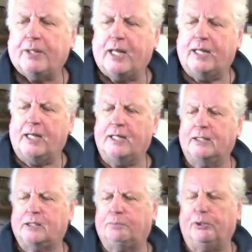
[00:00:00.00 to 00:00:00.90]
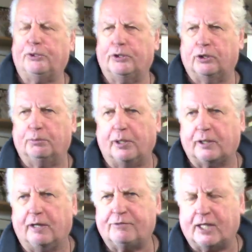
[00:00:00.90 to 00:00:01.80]
And it's a pretty good little
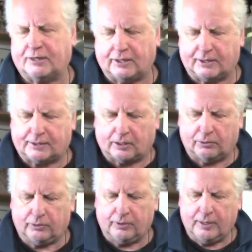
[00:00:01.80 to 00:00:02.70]
mic. I've tested this out.